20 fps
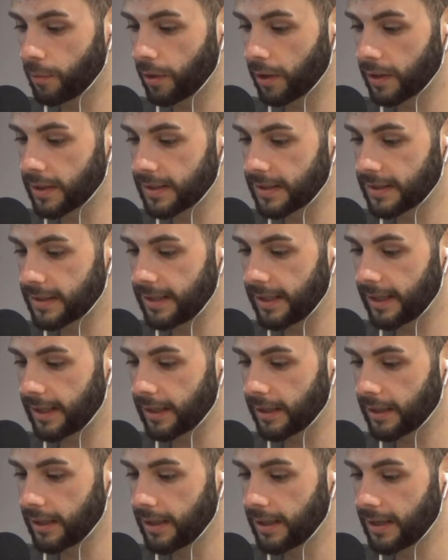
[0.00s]
We're going to
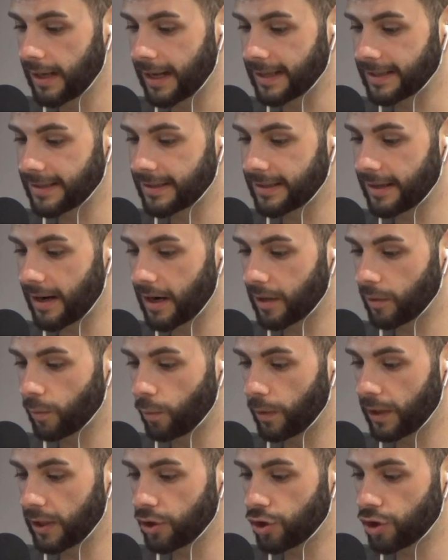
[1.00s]
stick and start
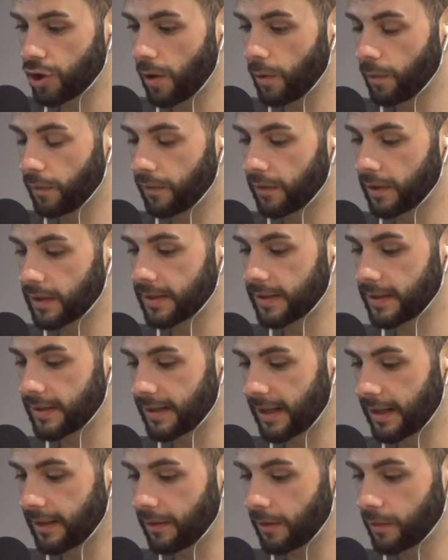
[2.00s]
with Jones versus
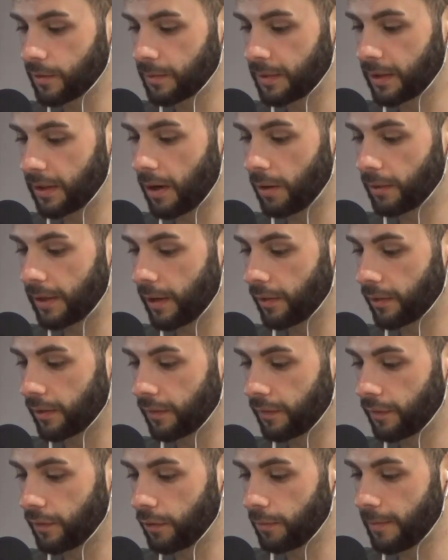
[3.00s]
Santos. We'll go down the
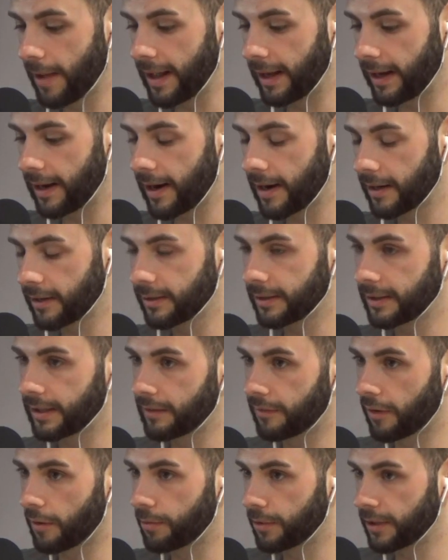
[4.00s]
full main card,
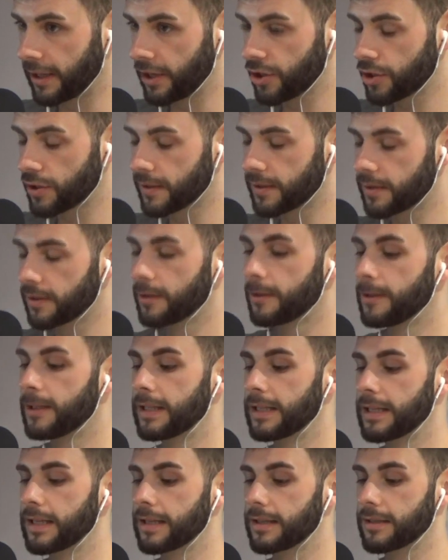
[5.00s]
give our predictions.
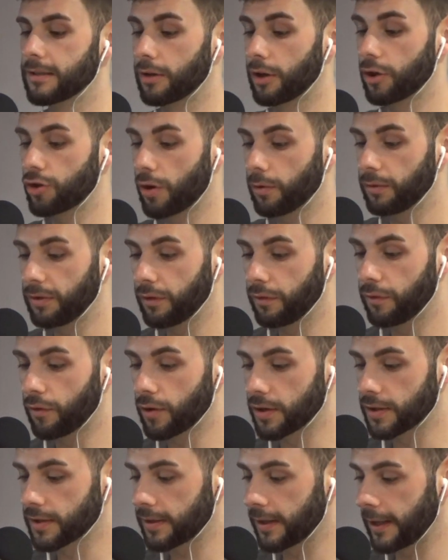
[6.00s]
So I'm going to throw it to you
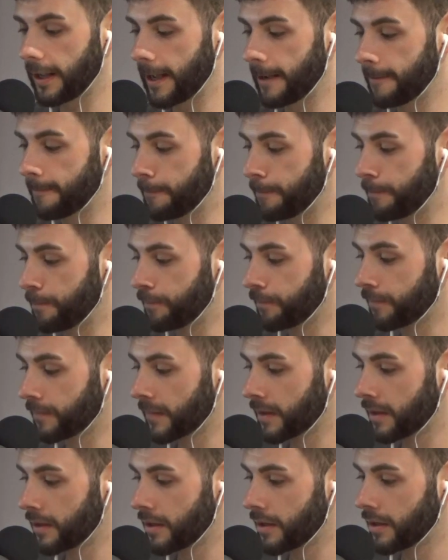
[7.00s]
first.
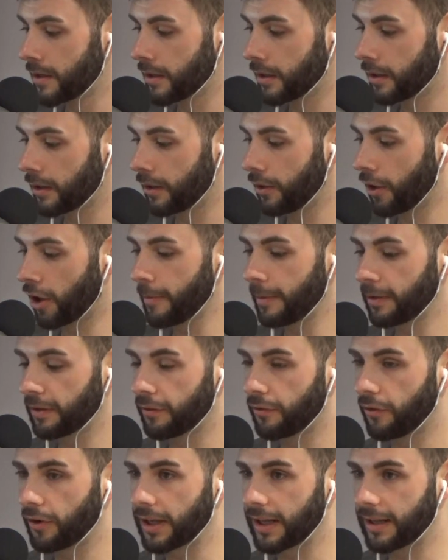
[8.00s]
Not about
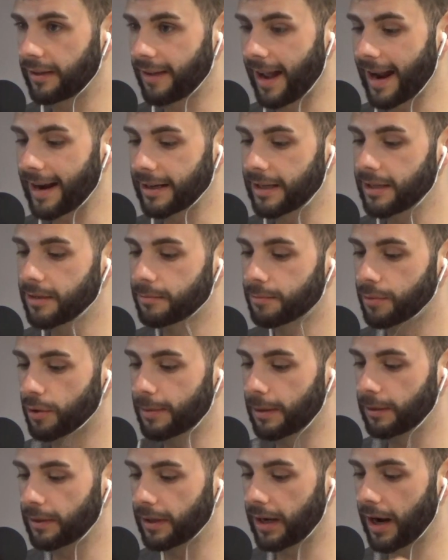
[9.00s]
the fight exactly, but
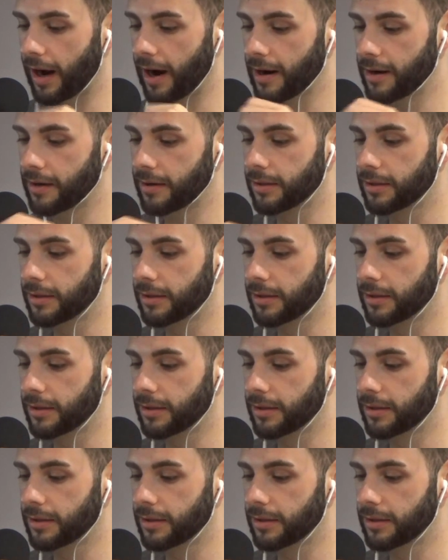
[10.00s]
about the card.